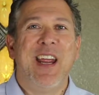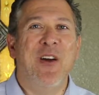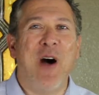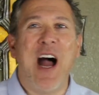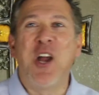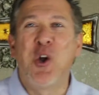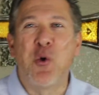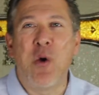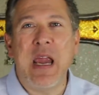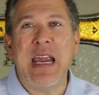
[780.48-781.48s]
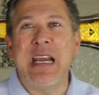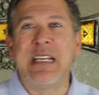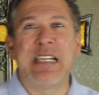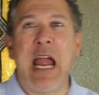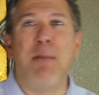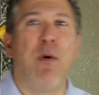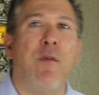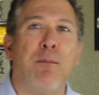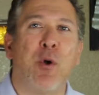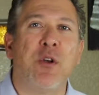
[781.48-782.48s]
You know A great example of
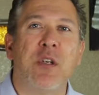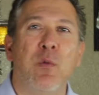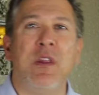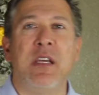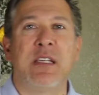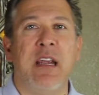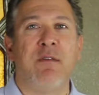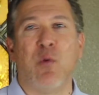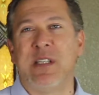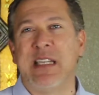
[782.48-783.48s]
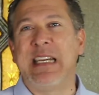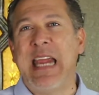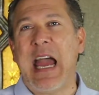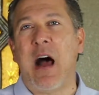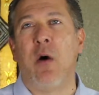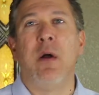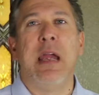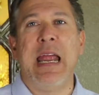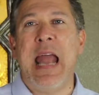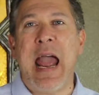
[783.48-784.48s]
a person with this gift was this gal
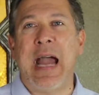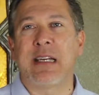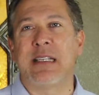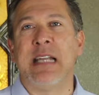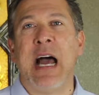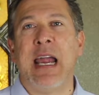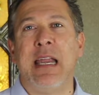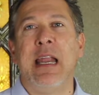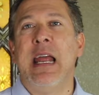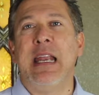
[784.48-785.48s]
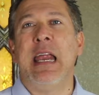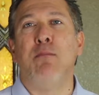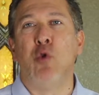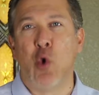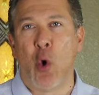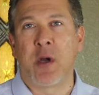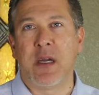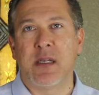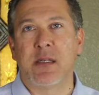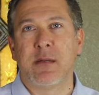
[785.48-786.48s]
in Act 9 named
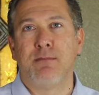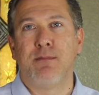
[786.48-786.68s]
Dorcas.